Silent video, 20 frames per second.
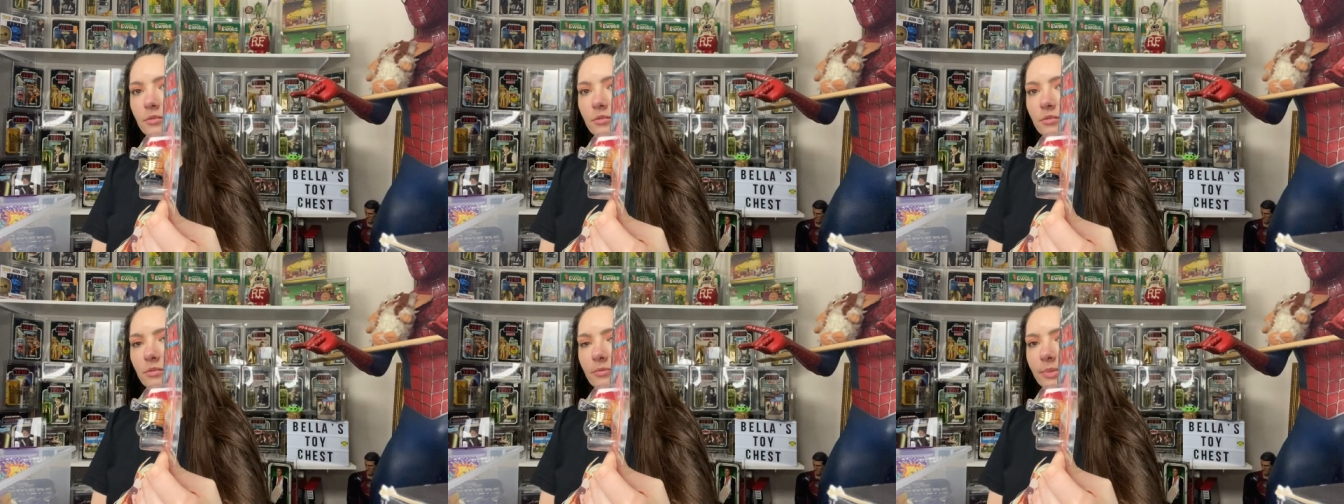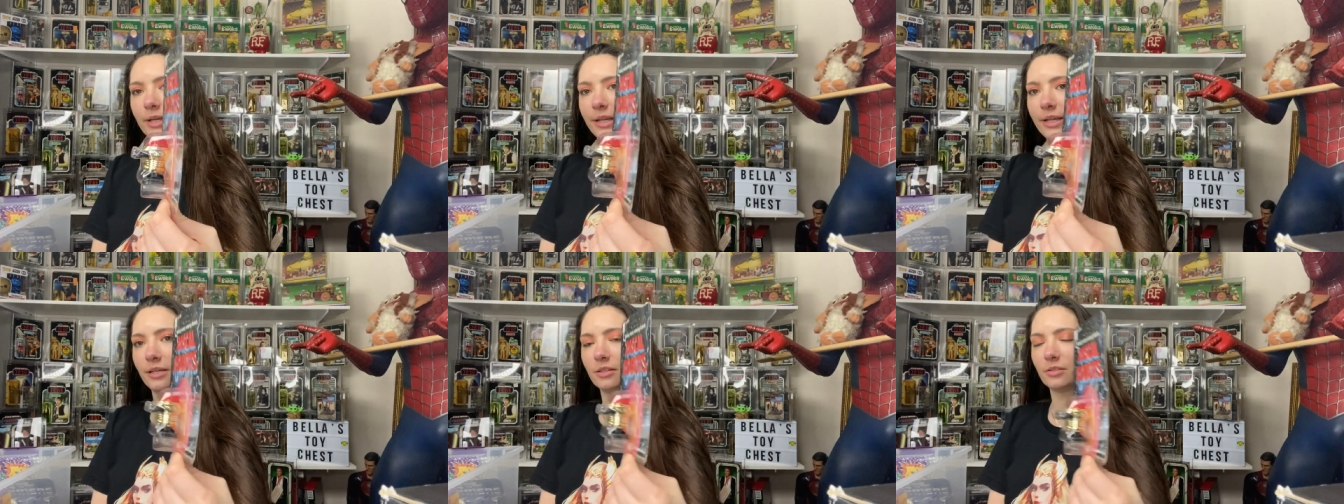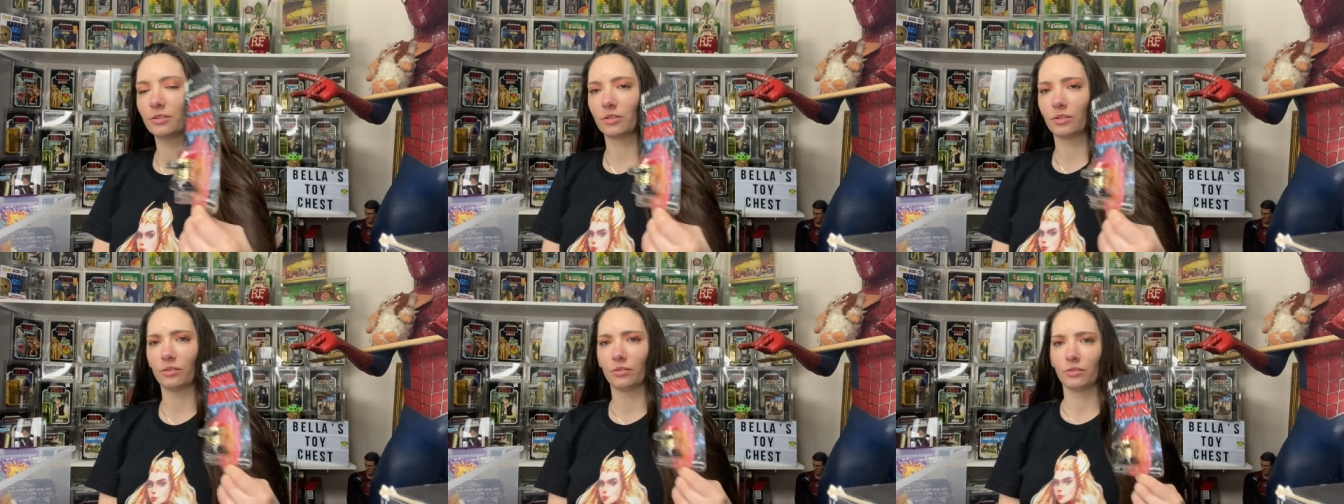My hands
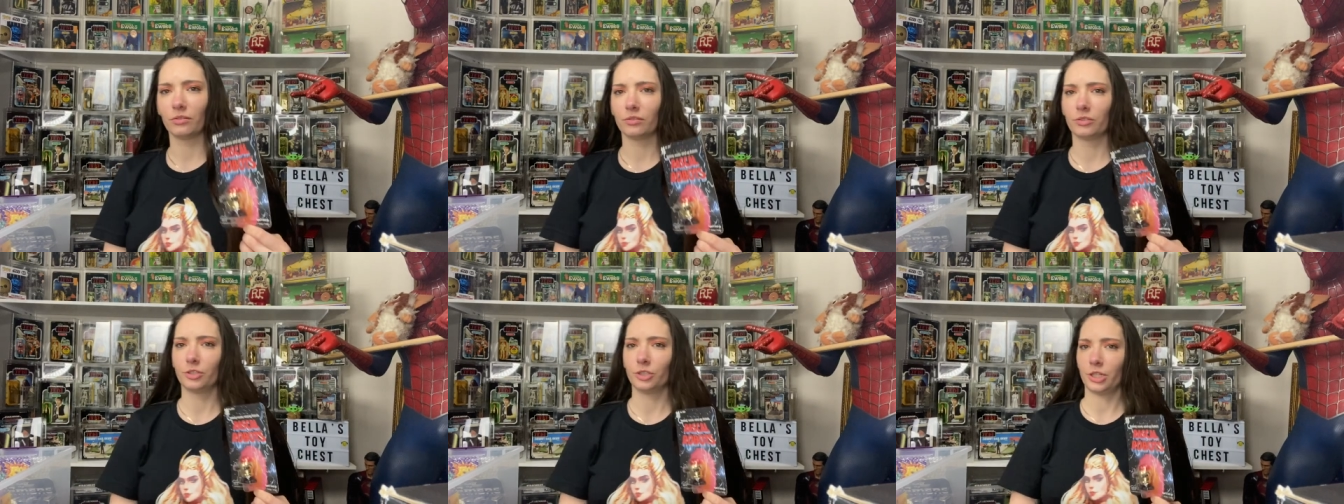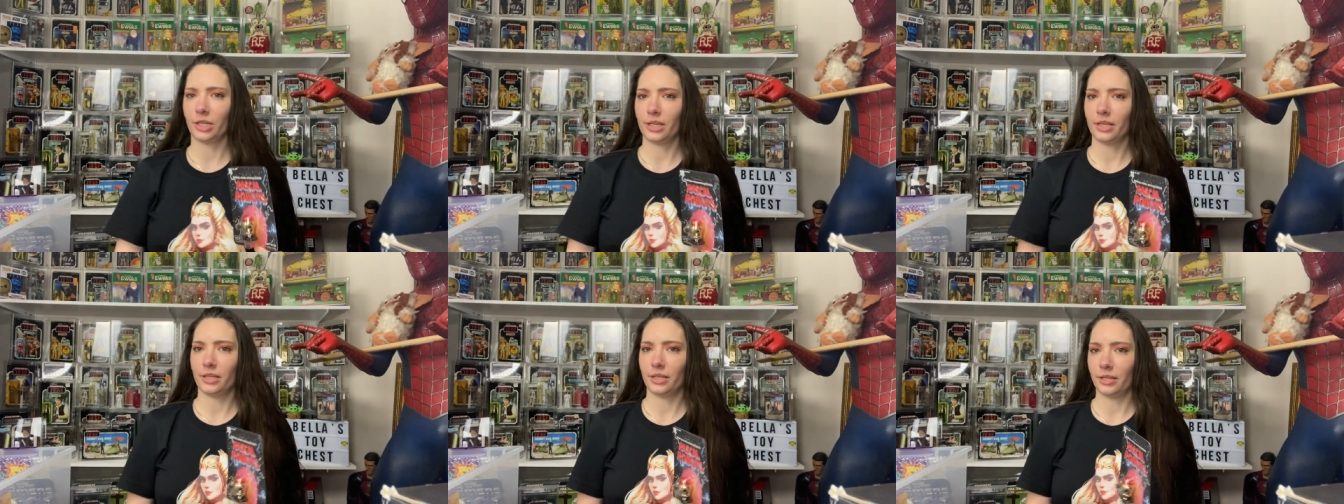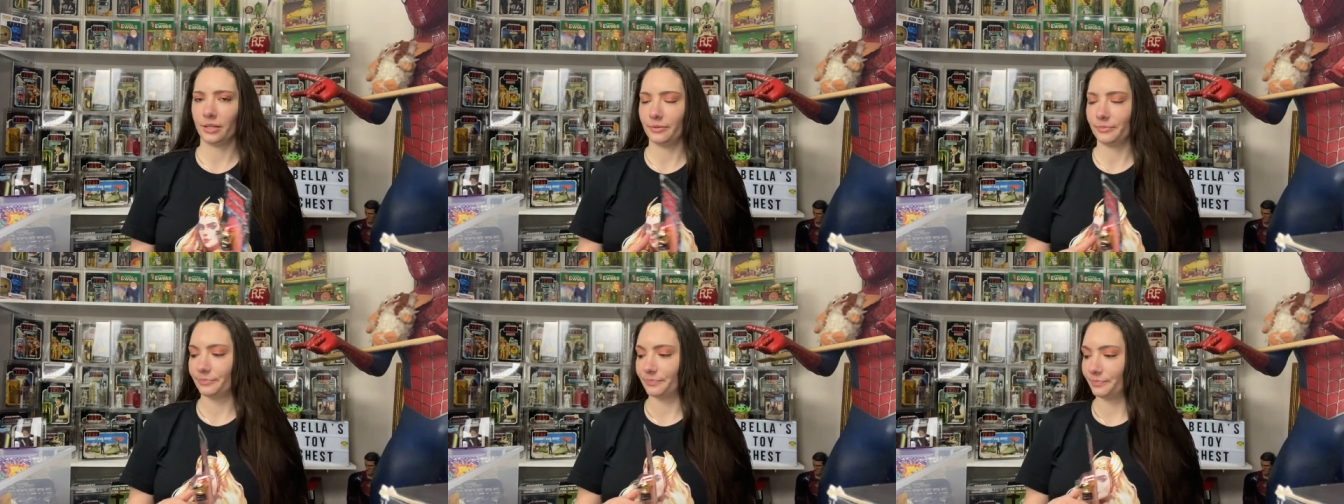are a little
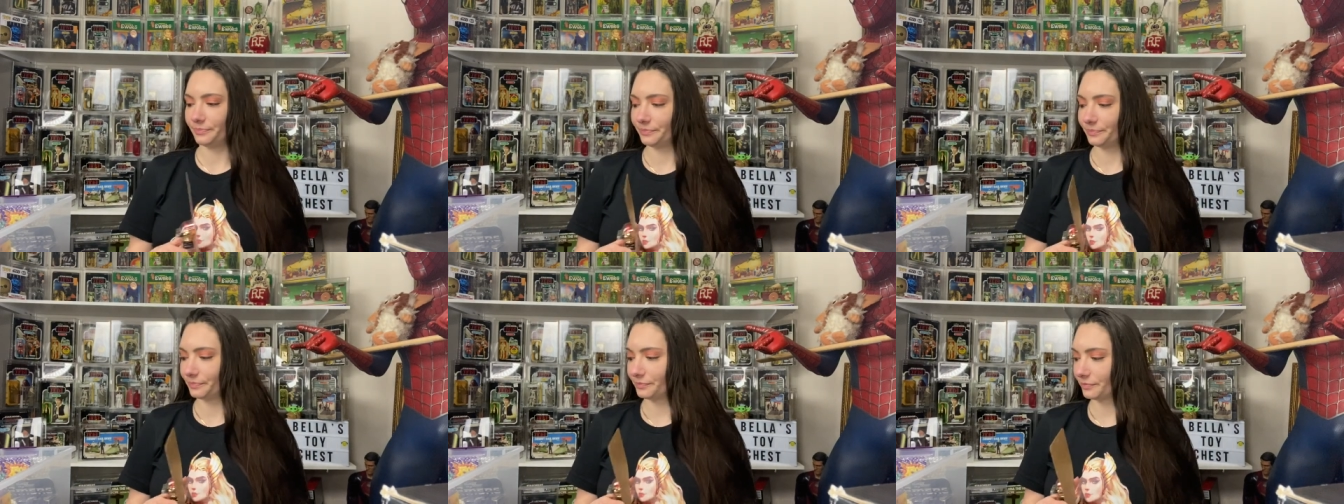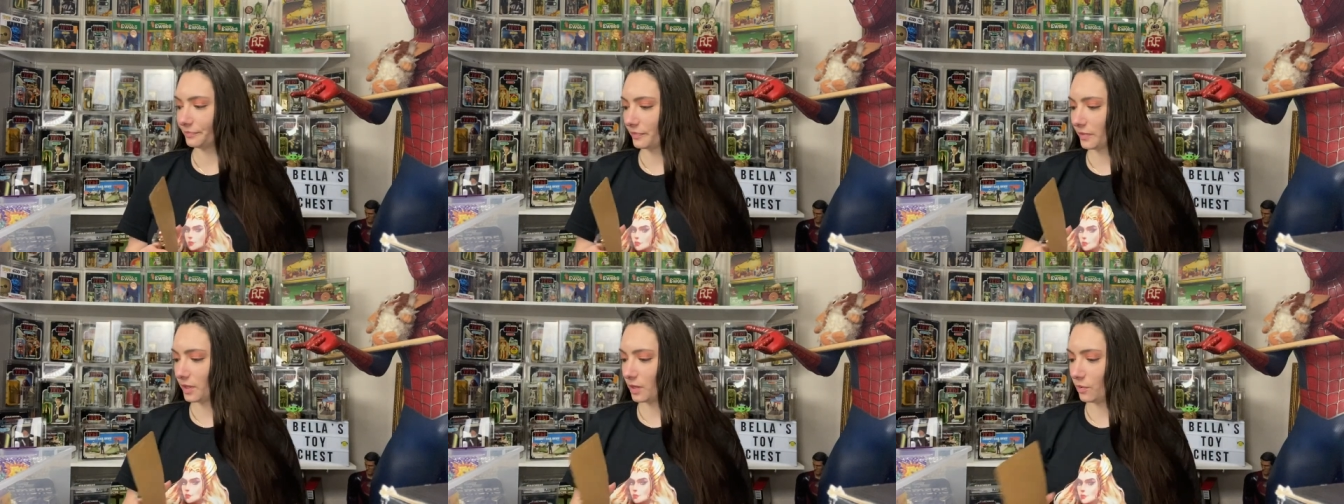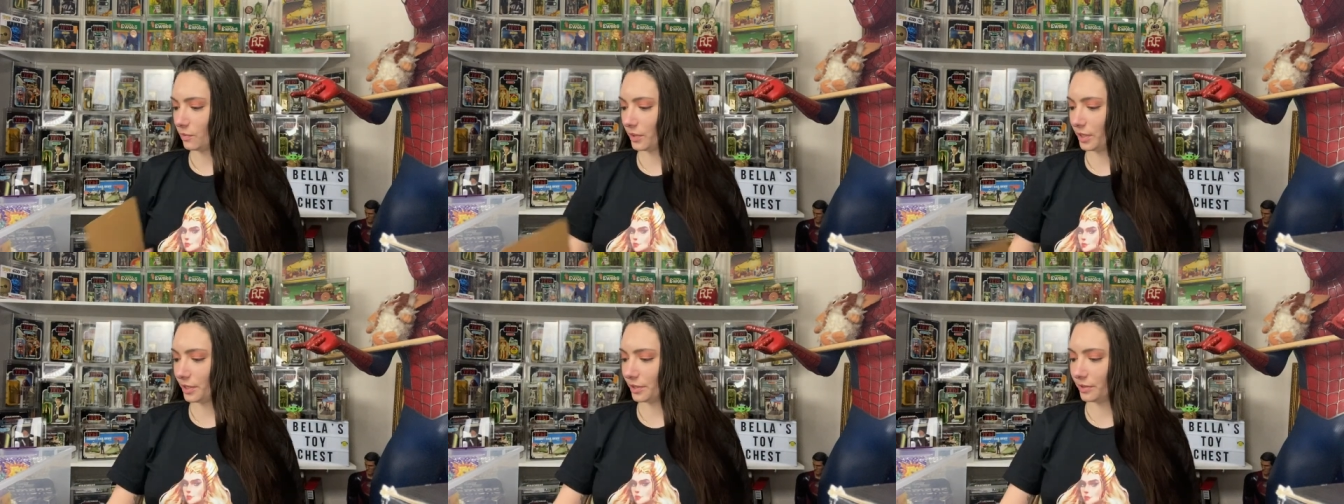shaky.
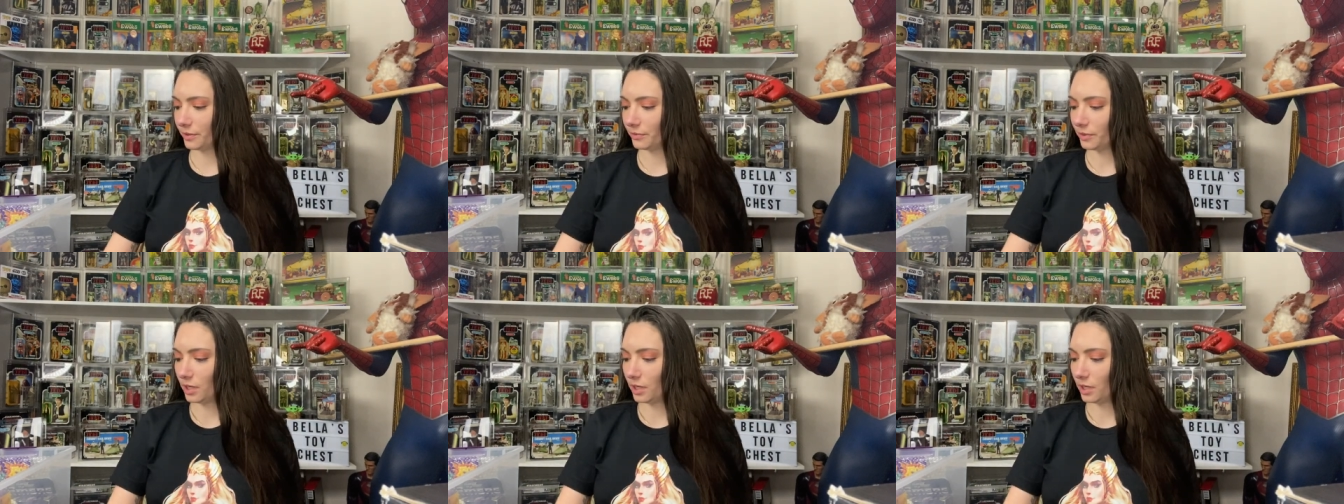Weird.